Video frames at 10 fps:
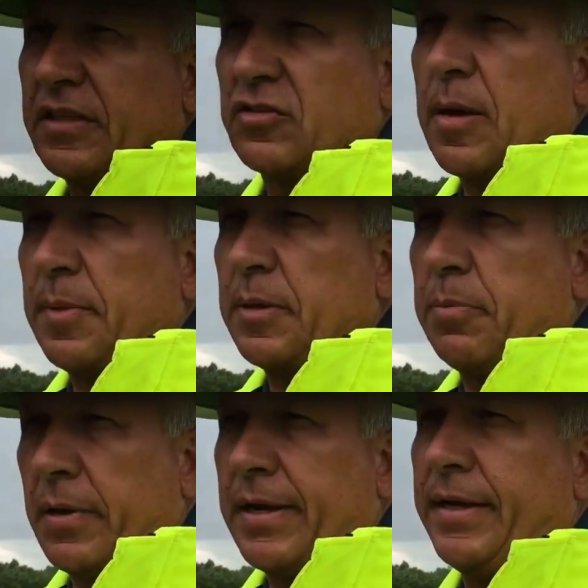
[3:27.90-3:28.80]
things come into
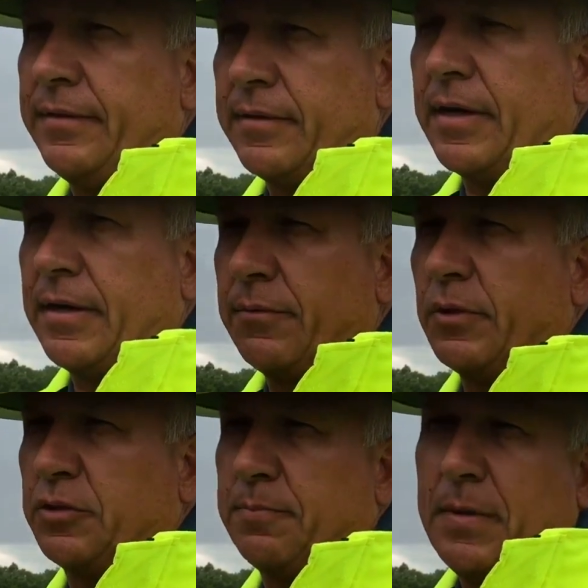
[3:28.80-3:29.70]
play,
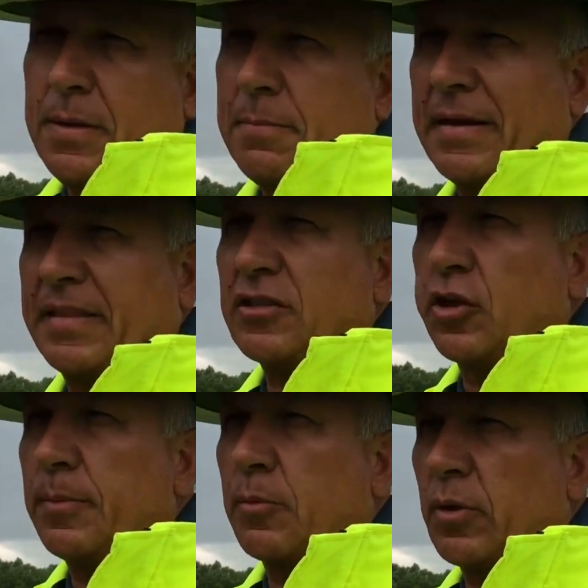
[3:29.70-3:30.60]
which make things
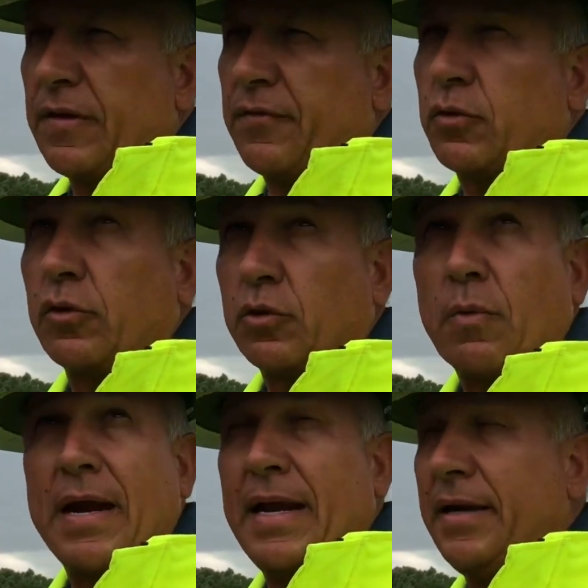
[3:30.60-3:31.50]
a little bit more difficult. The
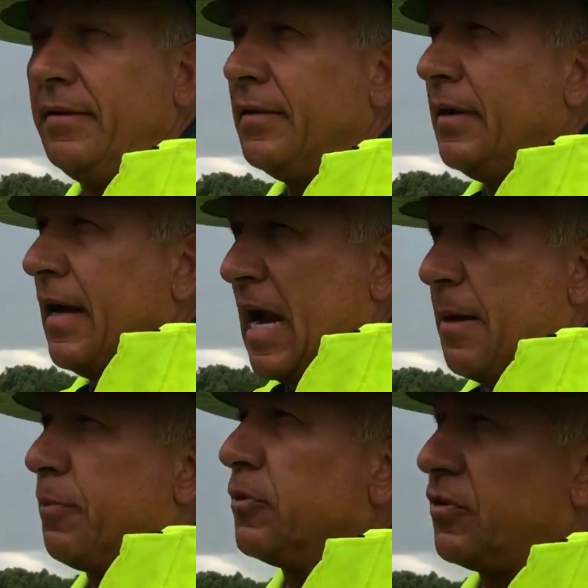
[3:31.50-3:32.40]
rain
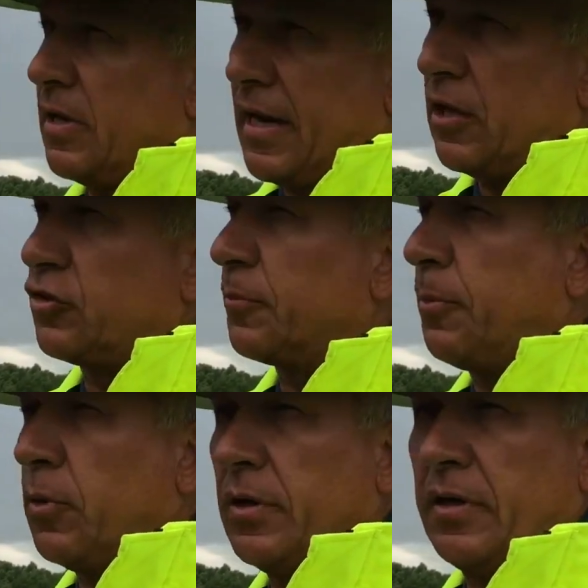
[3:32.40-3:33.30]
hampers air support,